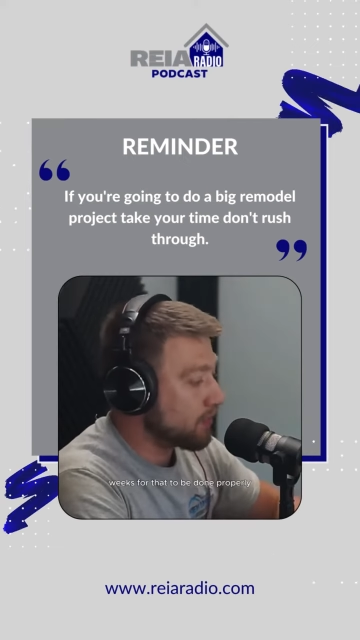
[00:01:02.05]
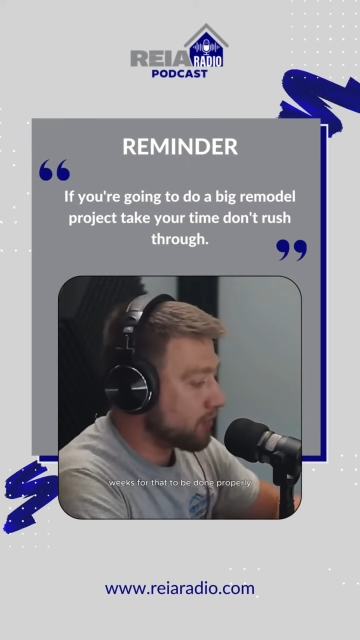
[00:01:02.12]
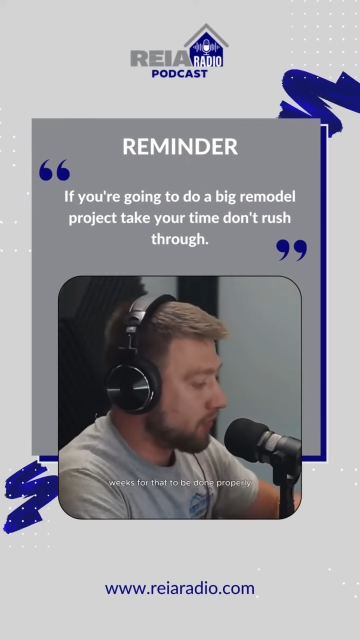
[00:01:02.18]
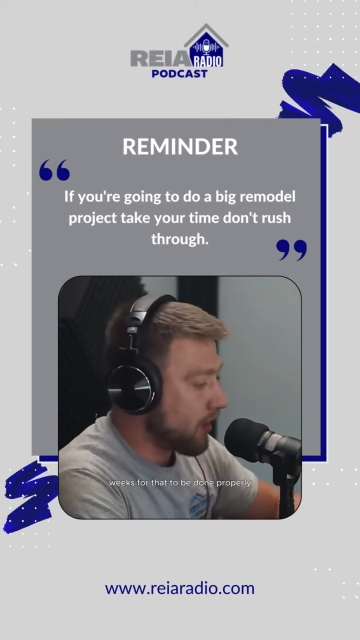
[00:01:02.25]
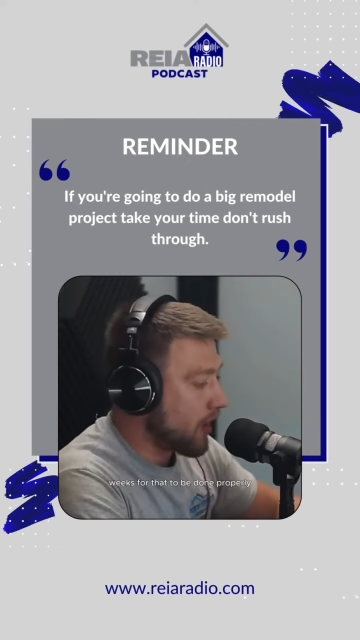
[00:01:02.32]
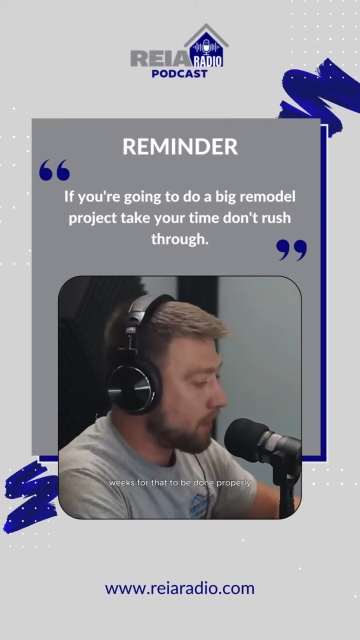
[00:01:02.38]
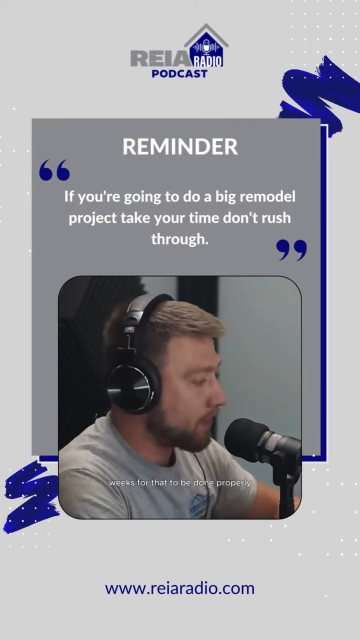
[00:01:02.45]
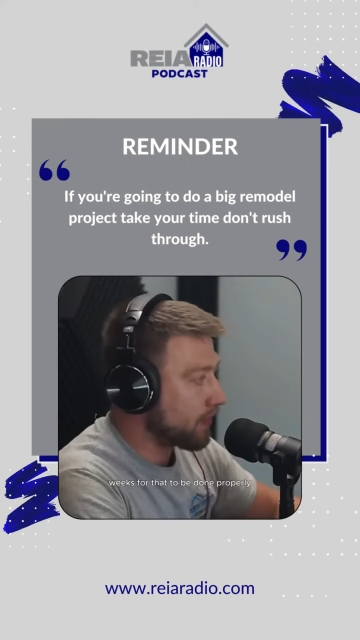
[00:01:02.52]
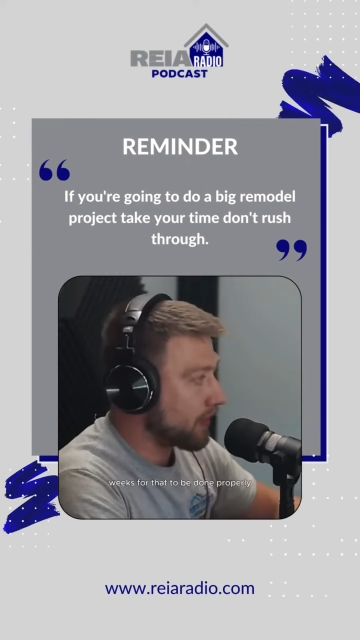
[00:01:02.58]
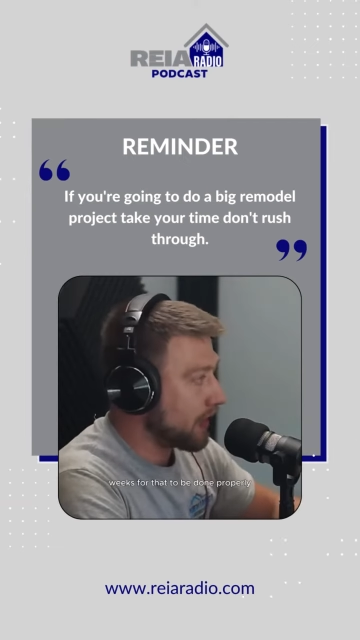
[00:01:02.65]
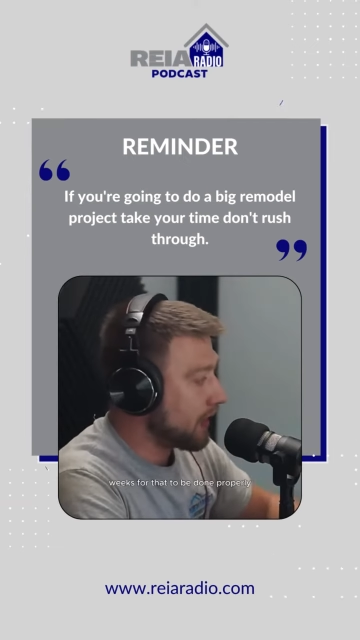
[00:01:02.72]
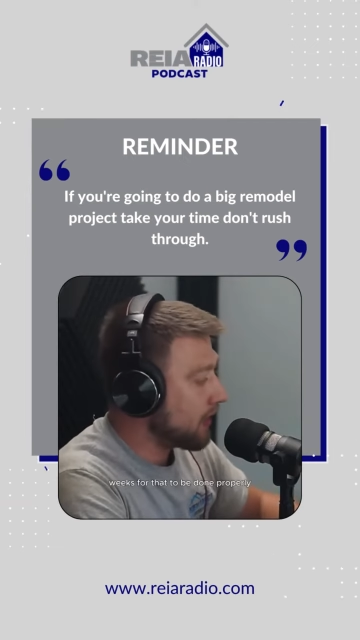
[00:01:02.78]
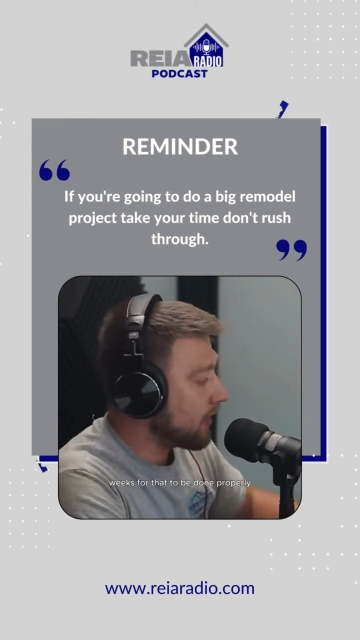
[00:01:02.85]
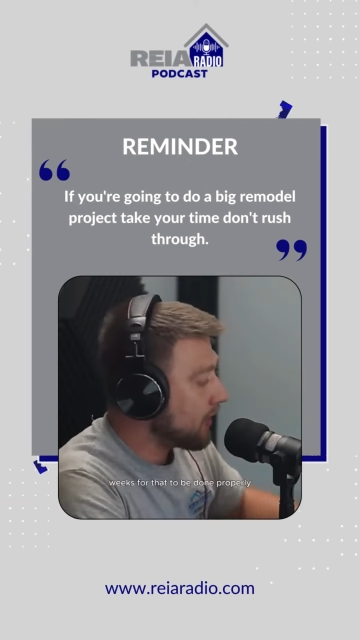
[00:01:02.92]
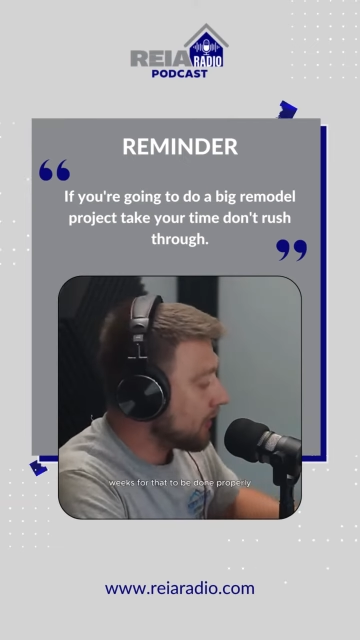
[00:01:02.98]
properly.
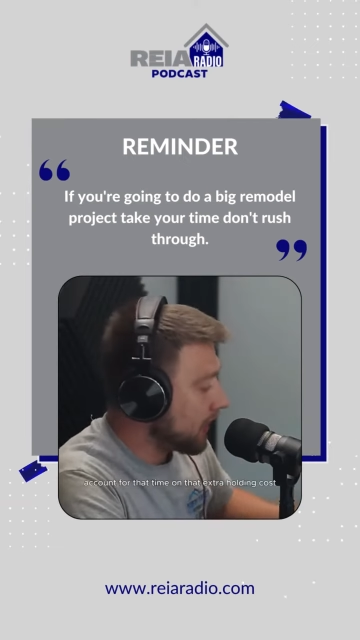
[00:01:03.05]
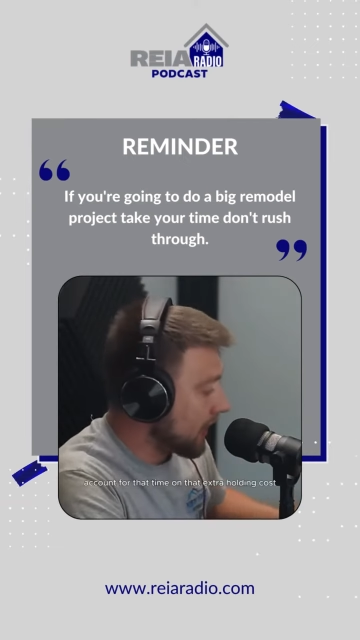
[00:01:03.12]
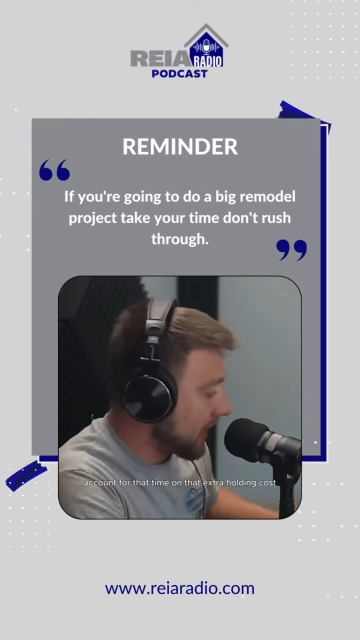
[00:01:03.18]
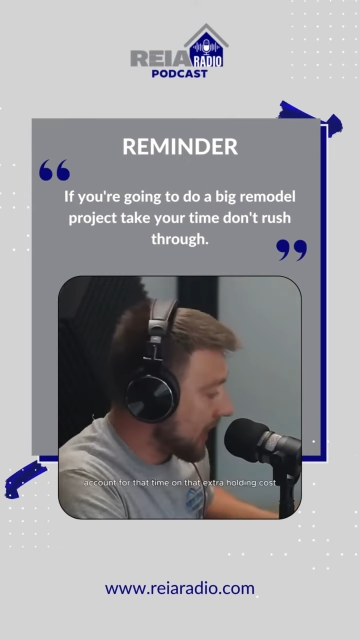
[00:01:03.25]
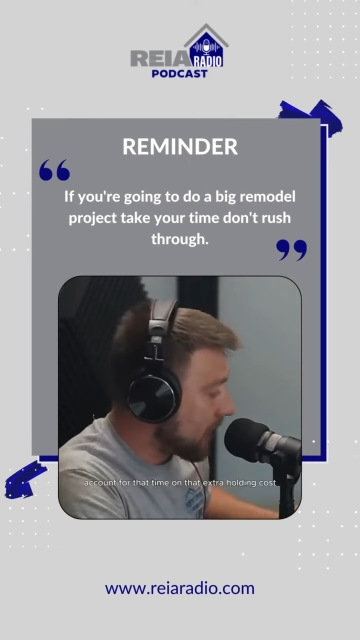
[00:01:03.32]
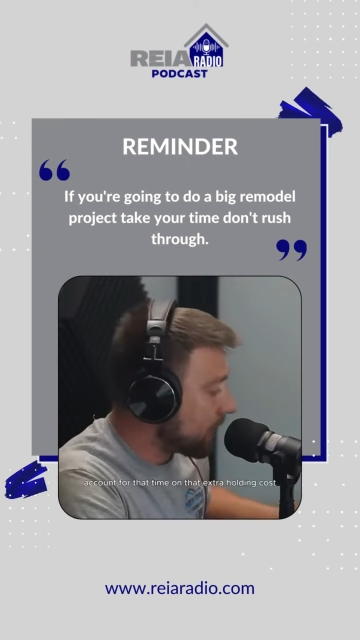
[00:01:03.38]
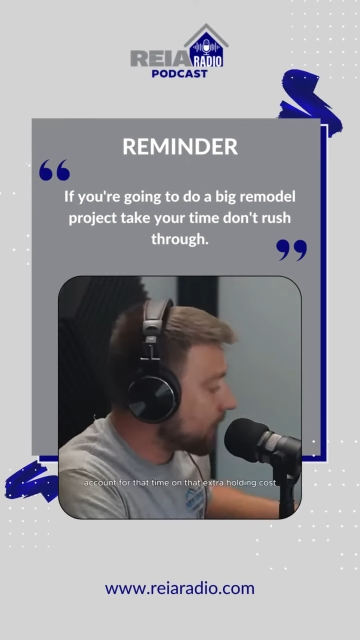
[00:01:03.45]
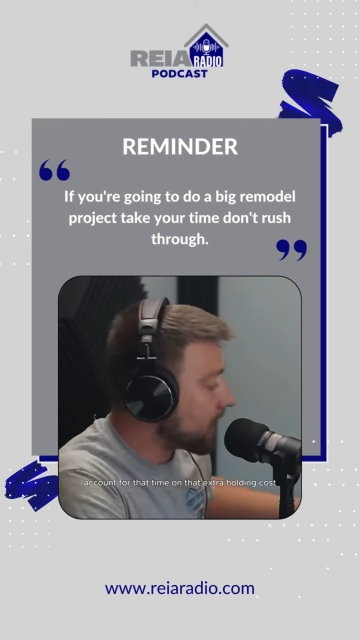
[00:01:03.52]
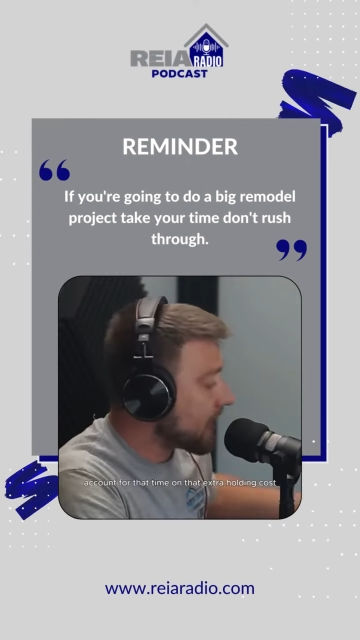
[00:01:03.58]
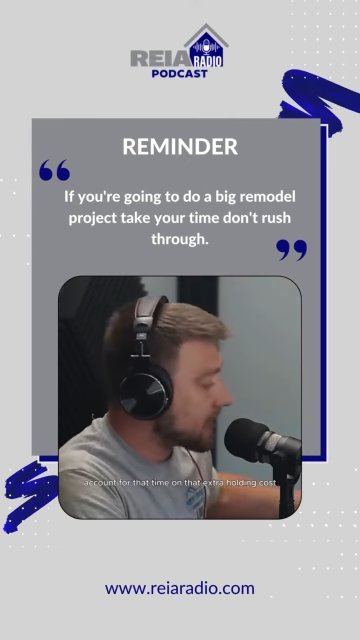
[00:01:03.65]
Account for that